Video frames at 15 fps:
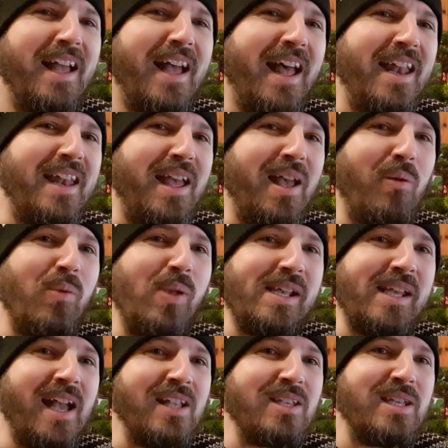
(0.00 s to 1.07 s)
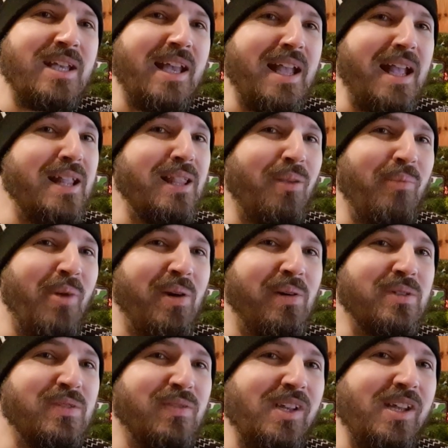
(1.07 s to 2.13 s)
And we'll catch you in
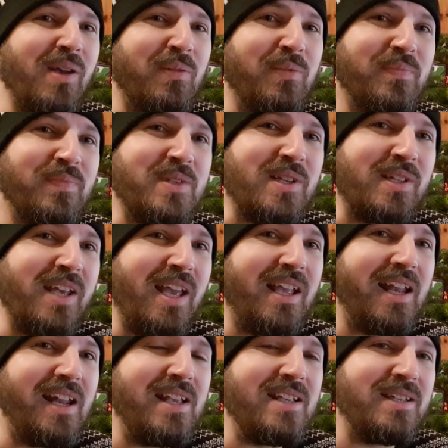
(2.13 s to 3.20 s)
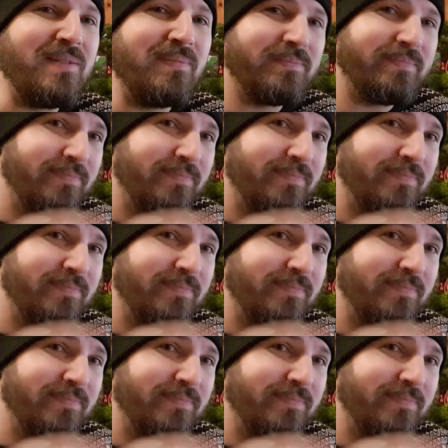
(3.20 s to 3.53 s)
tomorrow's video. So take it easy.